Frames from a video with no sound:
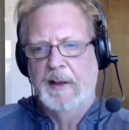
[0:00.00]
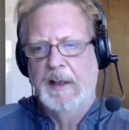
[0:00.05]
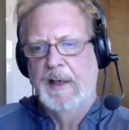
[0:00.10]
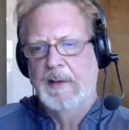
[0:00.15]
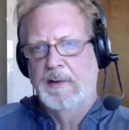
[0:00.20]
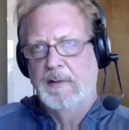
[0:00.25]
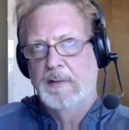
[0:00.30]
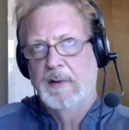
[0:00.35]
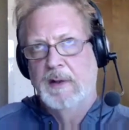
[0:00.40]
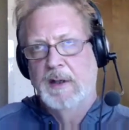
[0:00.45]

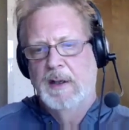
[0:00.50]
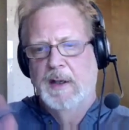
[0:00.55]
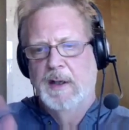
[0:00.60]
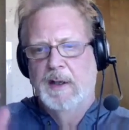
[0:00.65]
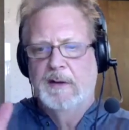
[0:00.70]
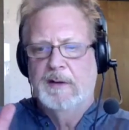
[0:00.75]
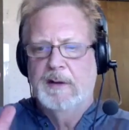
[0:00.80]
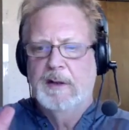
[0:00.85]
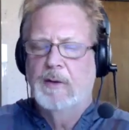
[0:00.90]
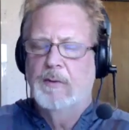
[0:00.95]
it
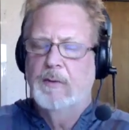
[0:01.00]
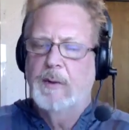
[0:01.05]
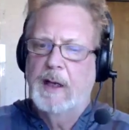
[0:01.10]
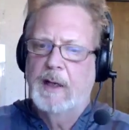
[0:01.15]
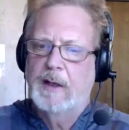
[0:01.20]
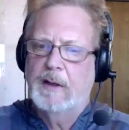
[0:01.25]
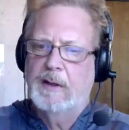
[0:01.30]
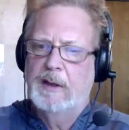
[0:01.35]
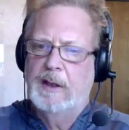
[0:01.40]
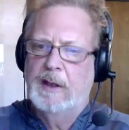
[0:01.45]

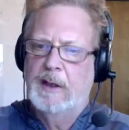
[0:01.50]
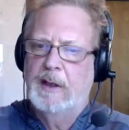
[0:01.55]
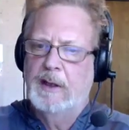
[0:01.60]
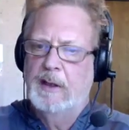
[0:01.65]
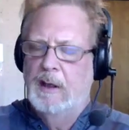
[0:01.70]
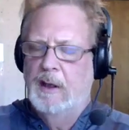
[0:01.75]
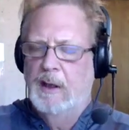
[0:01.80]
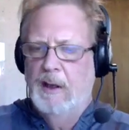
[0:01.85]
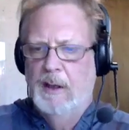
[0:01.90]
theoretically